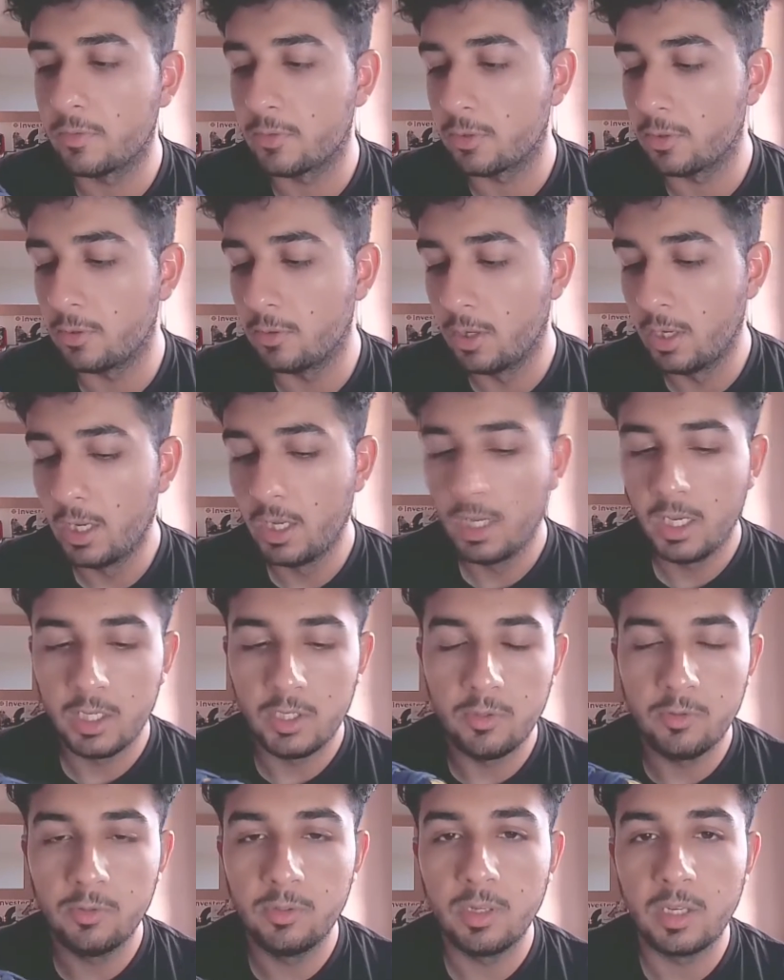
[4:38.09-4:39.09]
So
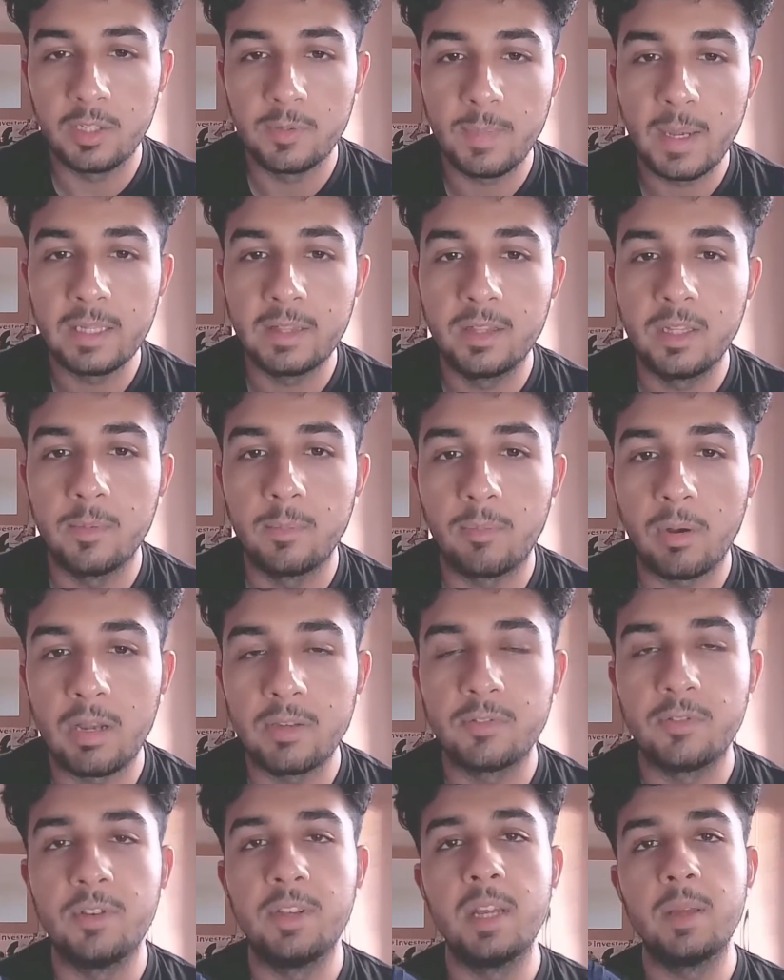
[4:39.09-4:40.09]
you expect the price
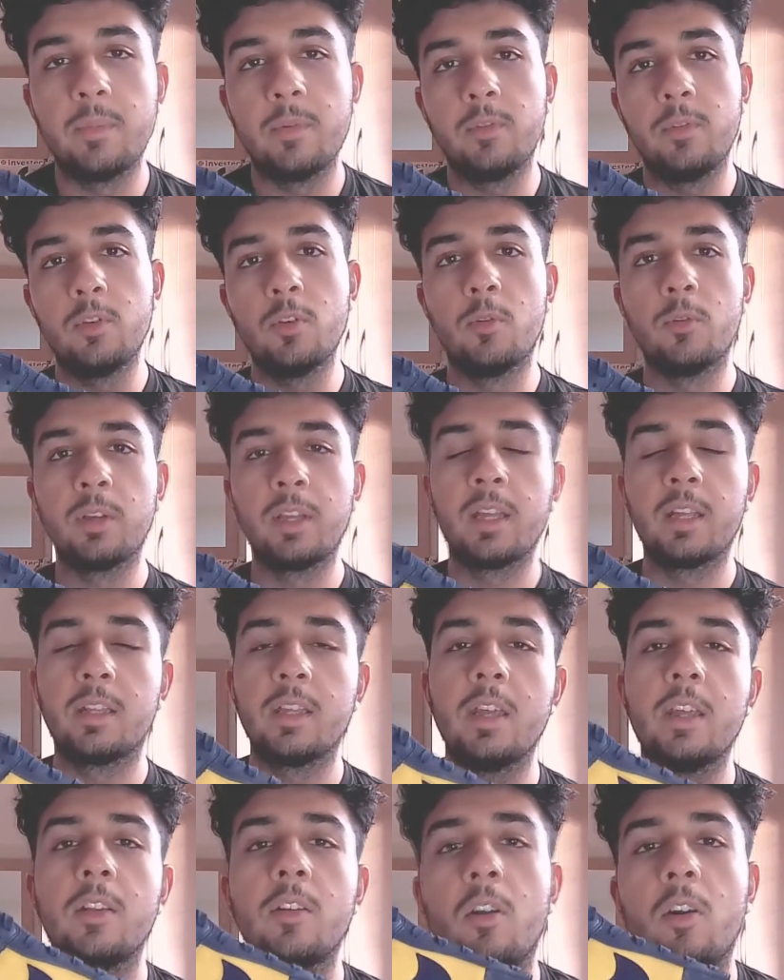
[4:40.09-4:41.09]
to dip if you don't get
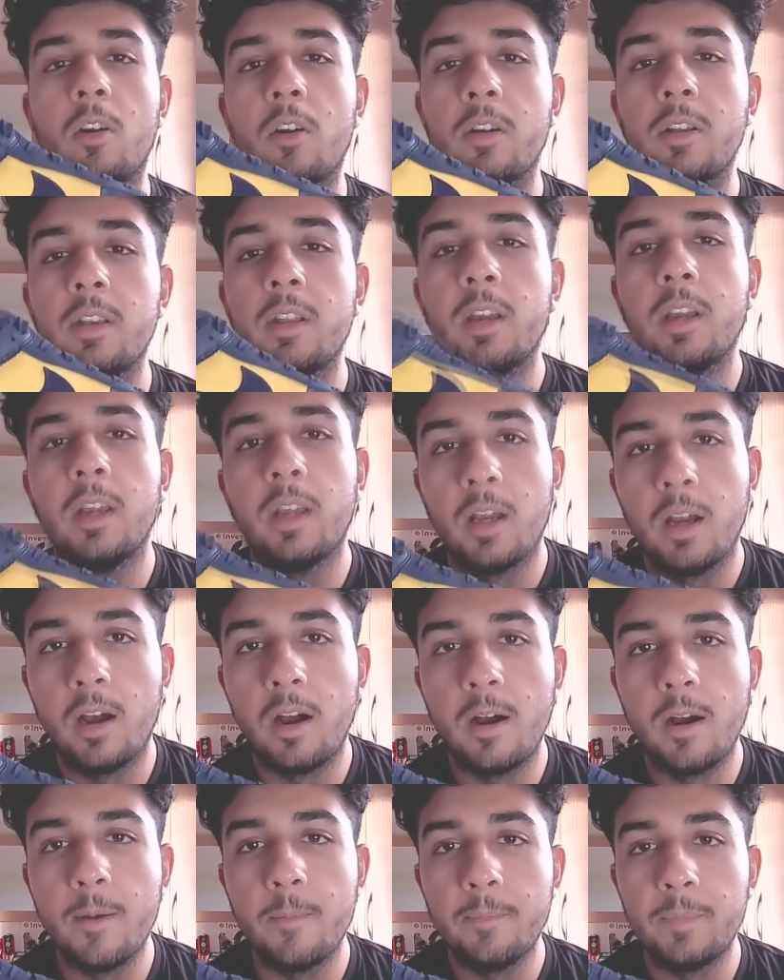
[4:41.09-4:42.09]
it on
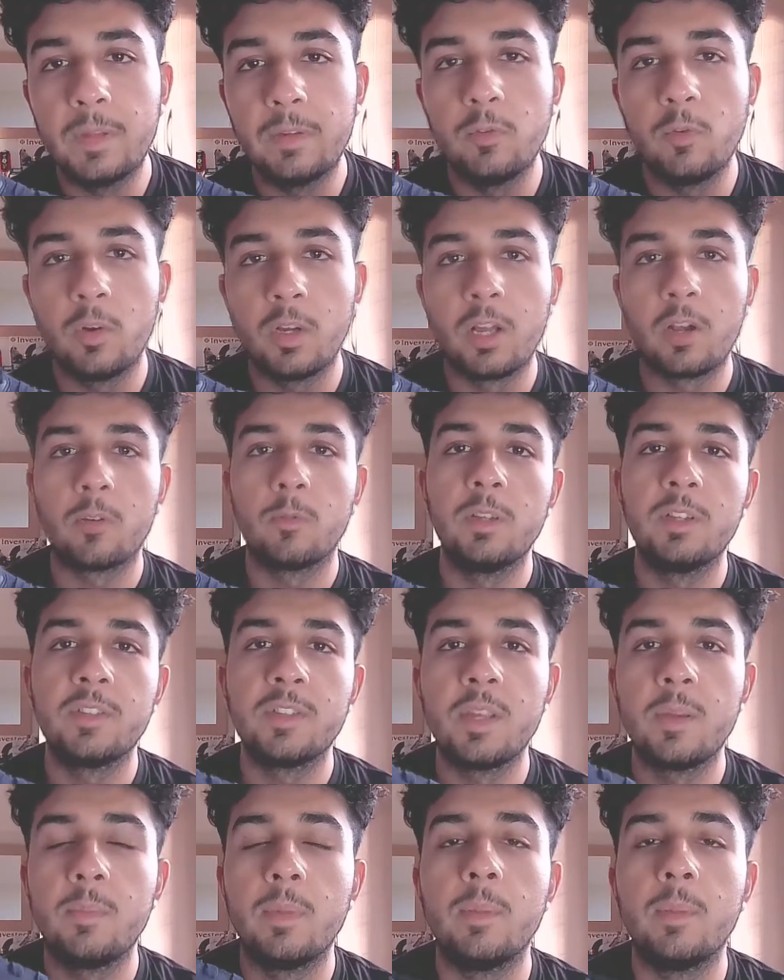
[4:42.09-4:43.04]
release date.